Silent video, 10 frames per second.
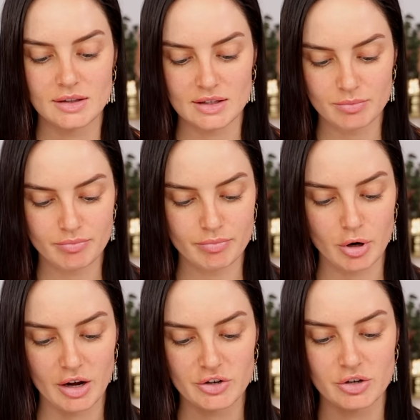This
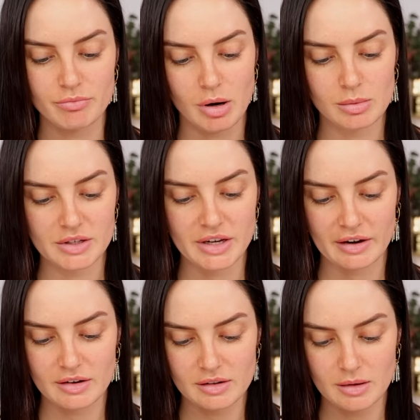product should probably
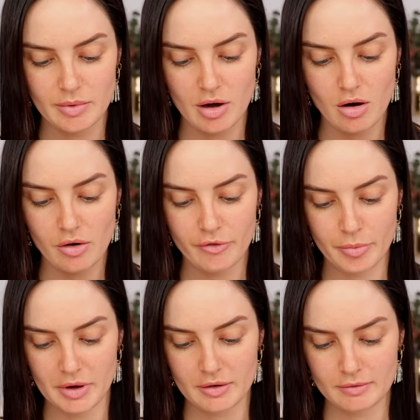technically be off,
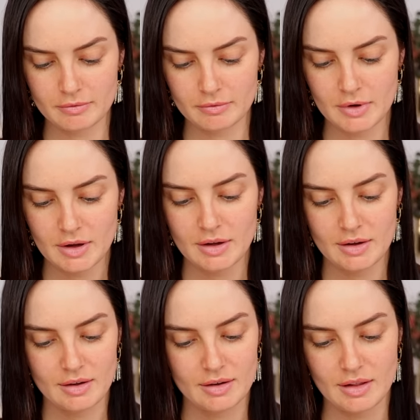but
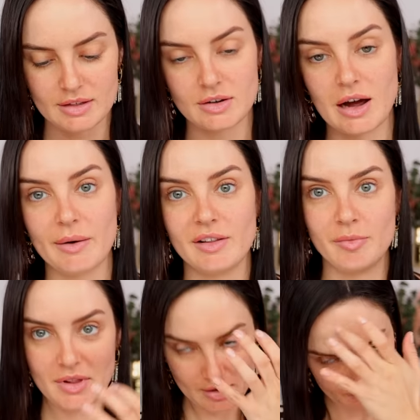that's not how I live
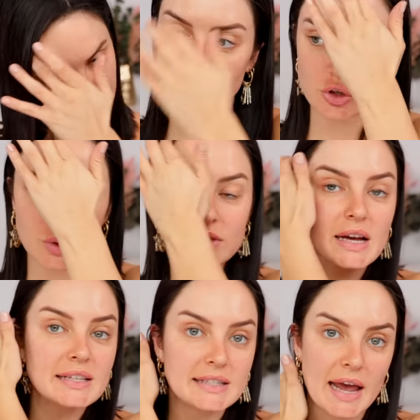my life. Do as
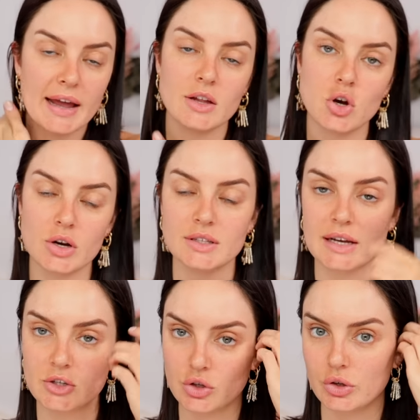I say, not as
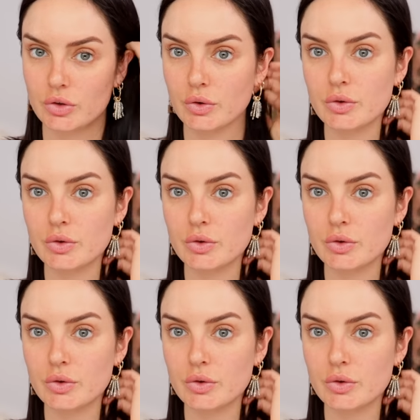I do.